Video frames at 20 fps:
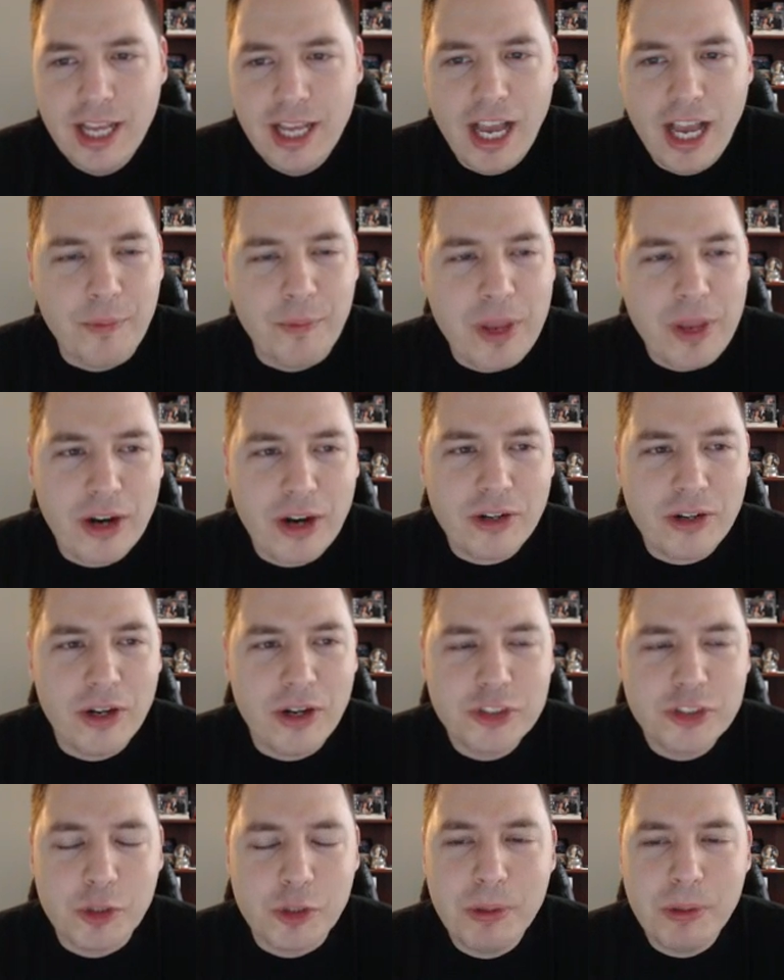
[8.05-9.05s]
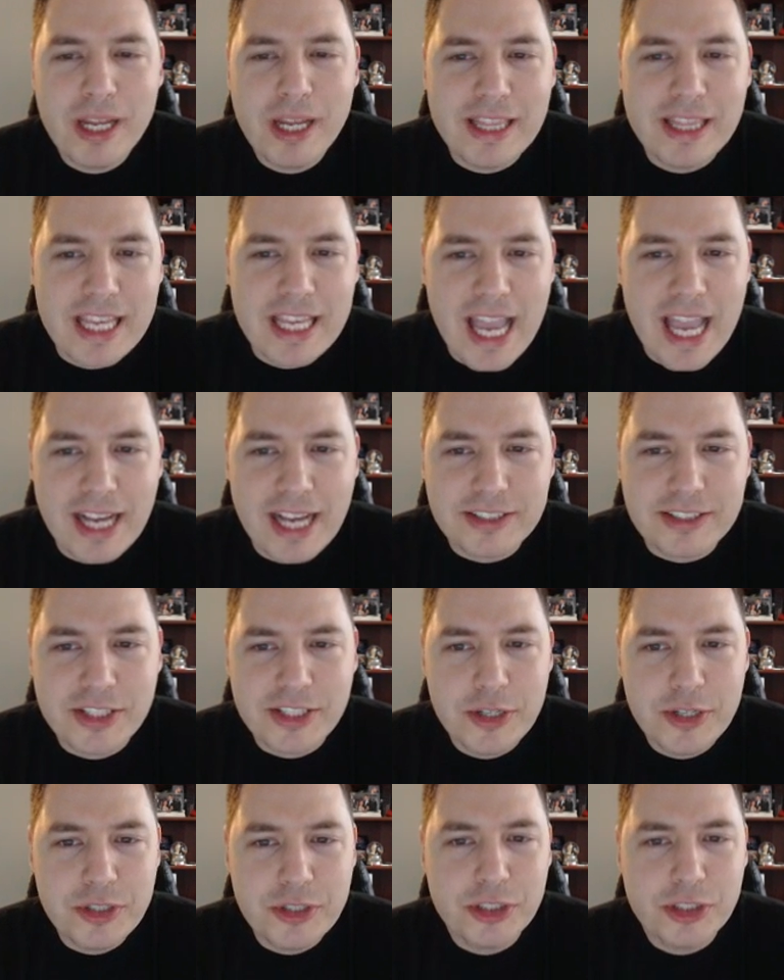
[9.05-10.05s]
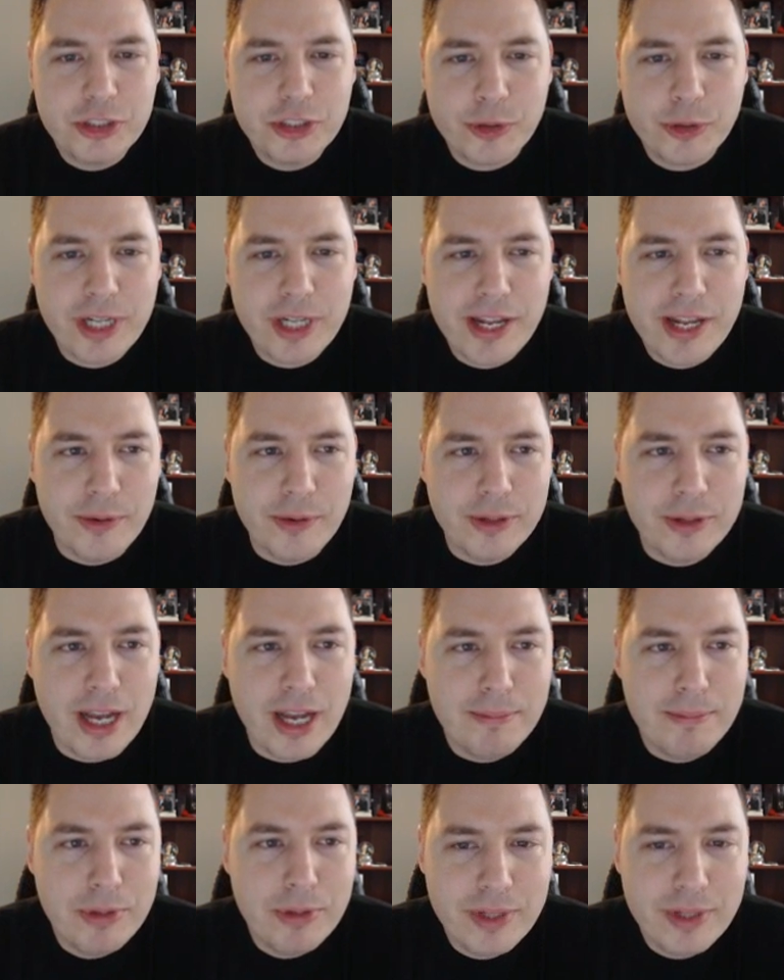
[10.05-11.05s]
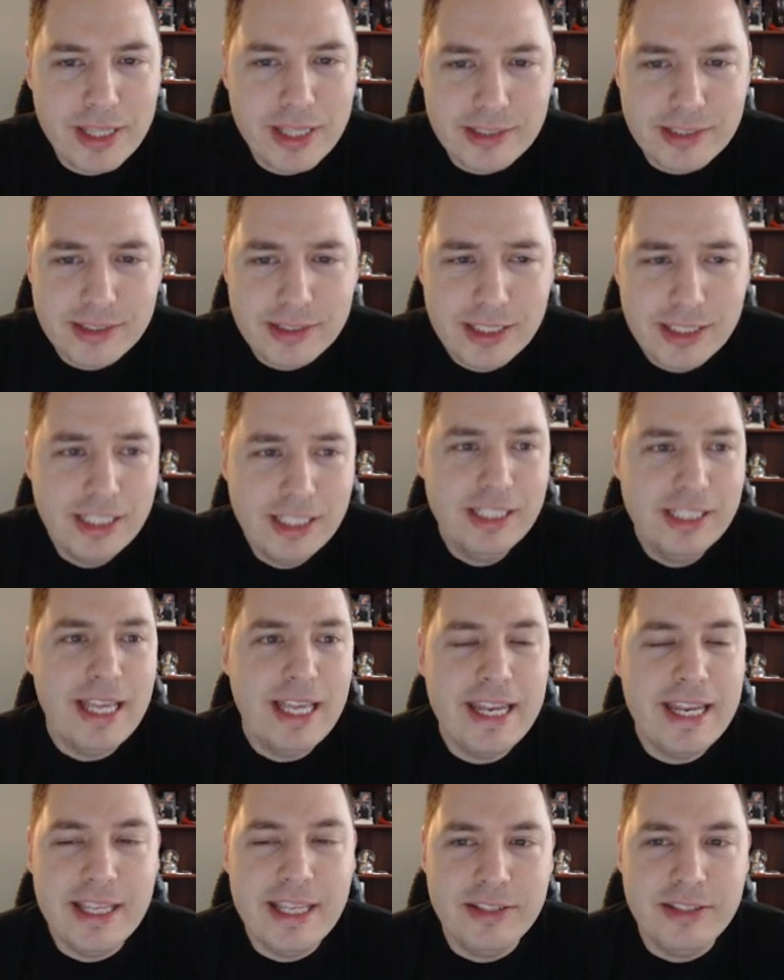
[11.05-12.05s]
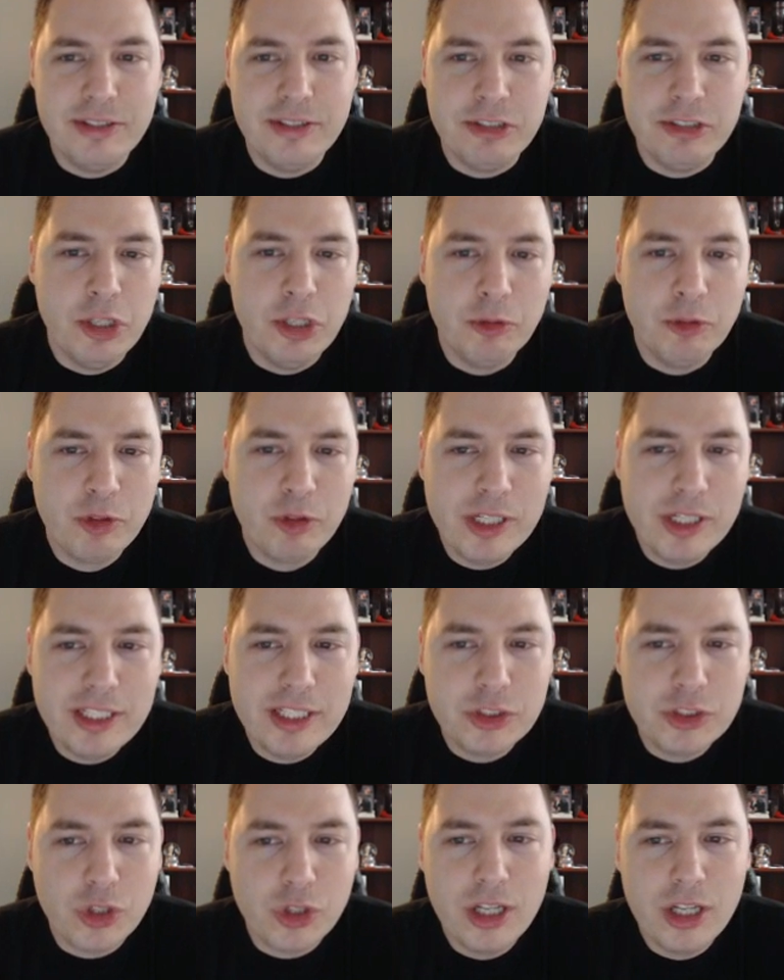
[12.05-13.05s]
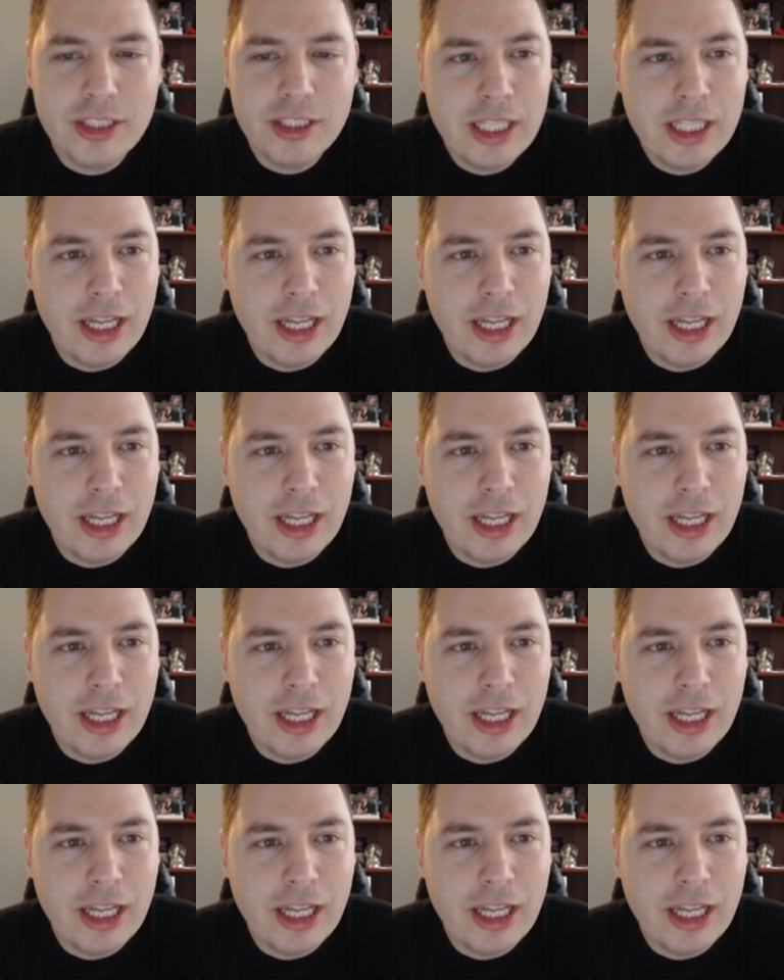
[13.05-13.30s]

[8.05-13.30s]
We are also playing the Executioner Tornado combo in this. It is still really strong.